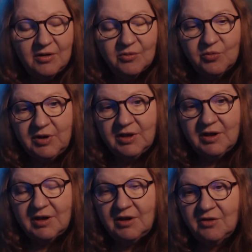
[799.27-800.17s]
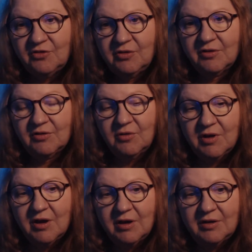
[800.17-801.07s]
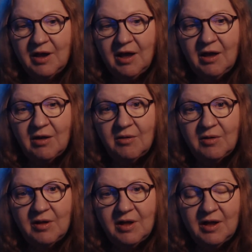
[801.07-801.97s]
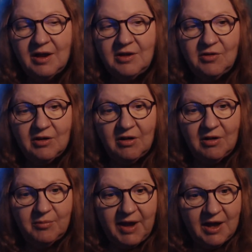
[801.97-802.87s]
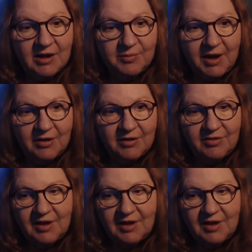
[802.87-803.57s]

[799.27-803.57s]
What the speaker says: really an issue that's going on now, and you get all mad about it.